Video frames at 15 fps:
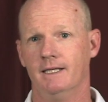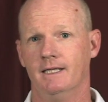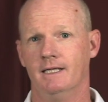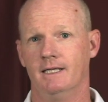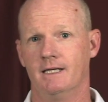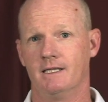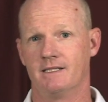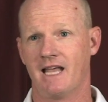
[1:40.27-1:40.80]

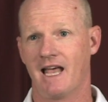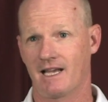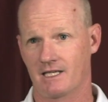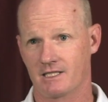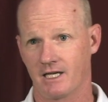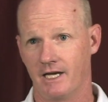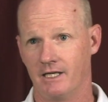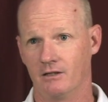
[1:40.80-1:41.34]
uh, Zach
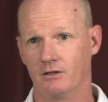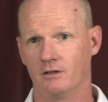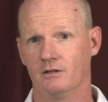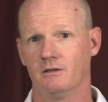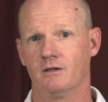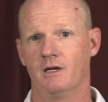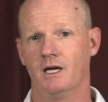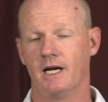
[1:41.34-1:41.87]
Seitler,
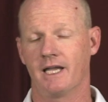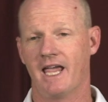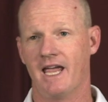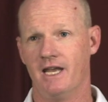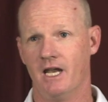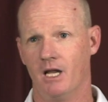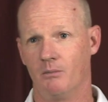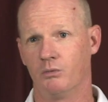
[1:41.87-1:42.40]
uh,
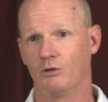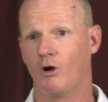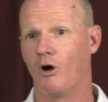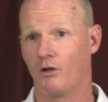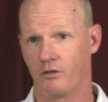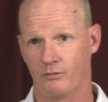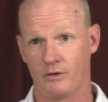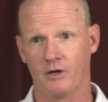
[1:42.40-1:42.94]
Caden Hepler,
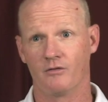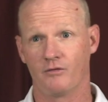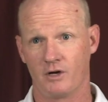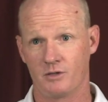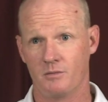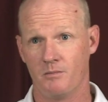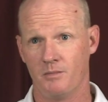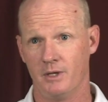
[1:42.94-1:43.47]
all three are
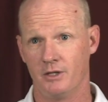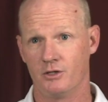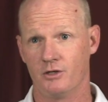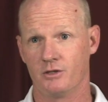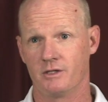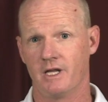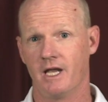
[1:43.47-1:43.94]
freshman pitchers.